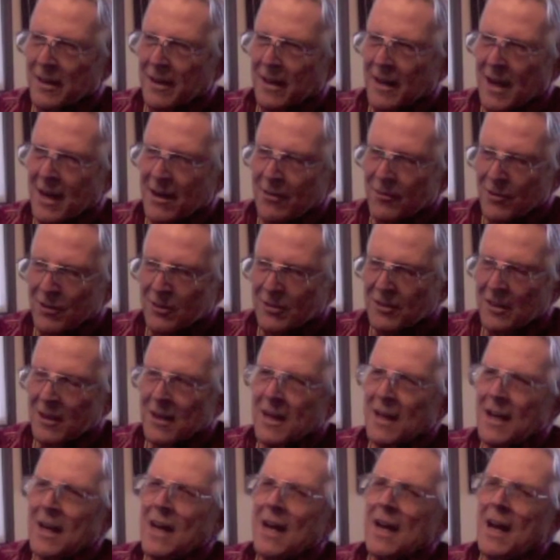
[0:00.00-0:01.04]
an actress.
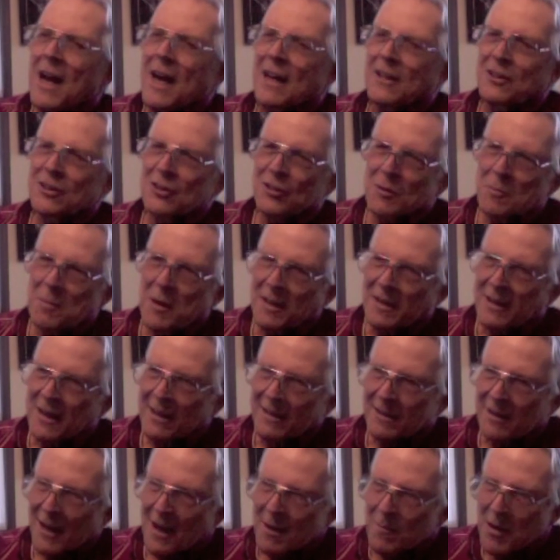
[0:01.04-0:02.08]
And just about
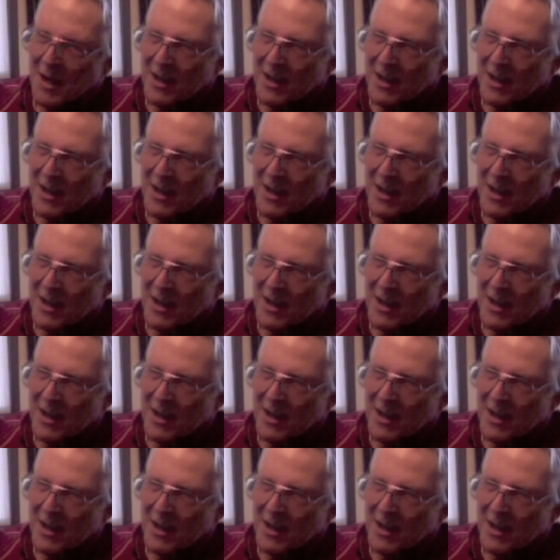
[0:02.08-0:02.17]
that time,